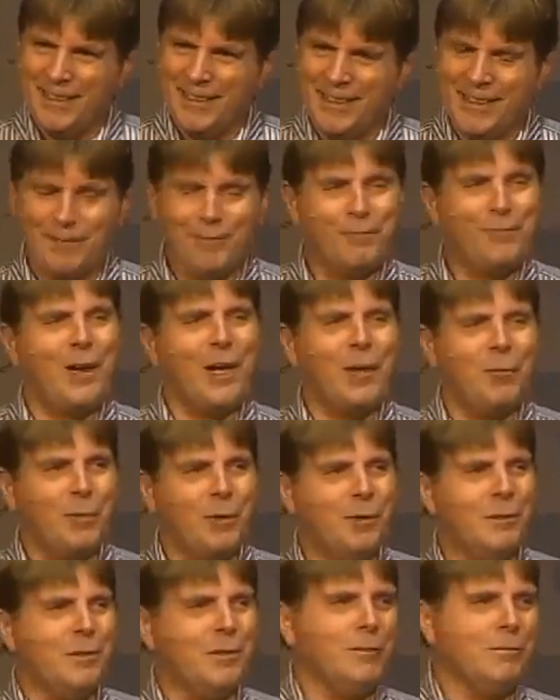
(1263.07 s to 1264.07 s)
If I
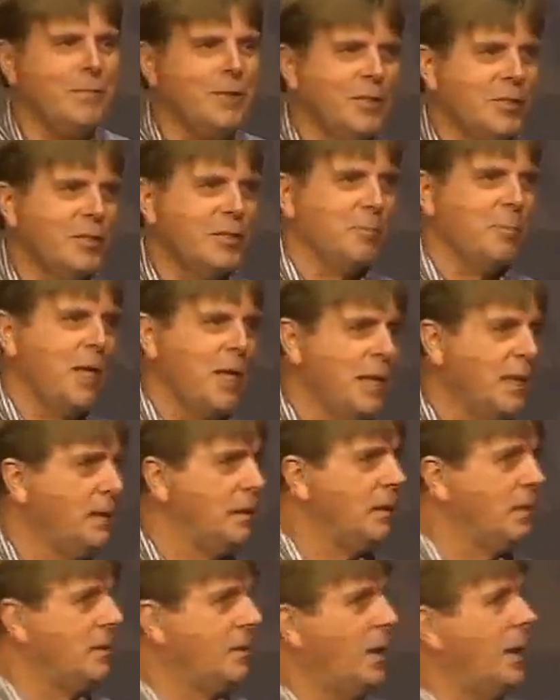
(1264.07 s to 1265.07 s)
were a rich man.
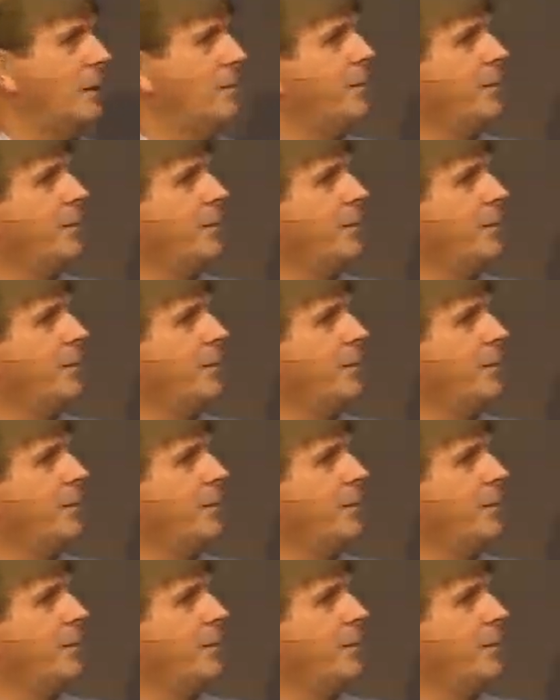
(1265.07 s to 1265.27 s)
Okay.